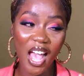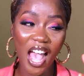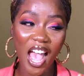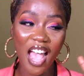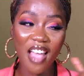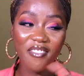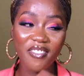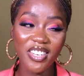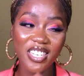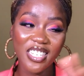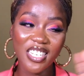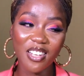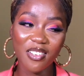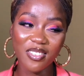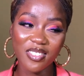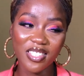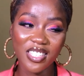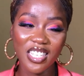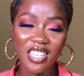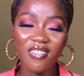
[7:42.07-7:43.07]
I reached
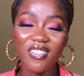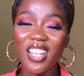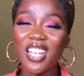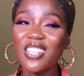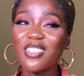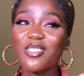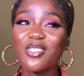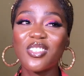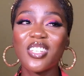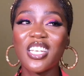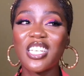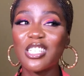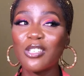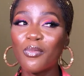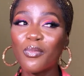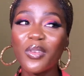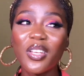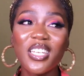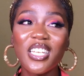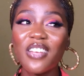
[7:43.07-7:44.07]
out to him and I just
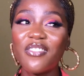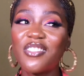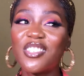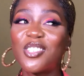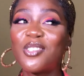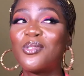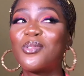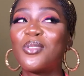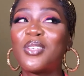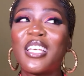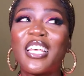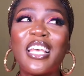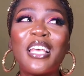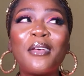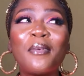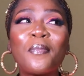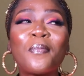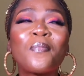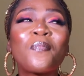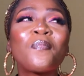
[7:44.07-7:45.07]
explained everything to
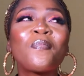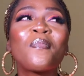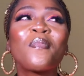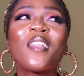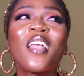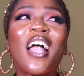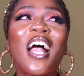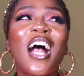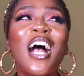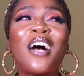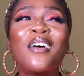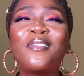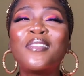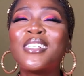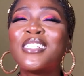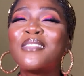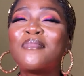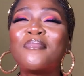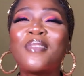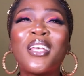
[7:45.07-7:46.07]
him, how
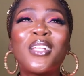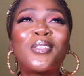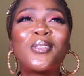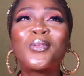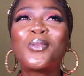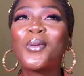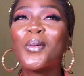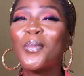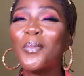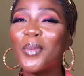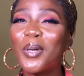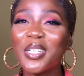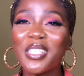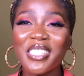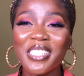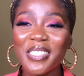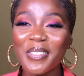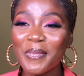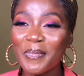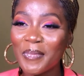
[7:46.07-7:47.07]
it meant so much
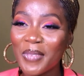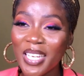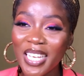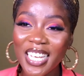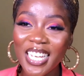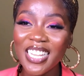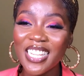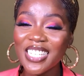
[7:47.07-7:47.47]
to me.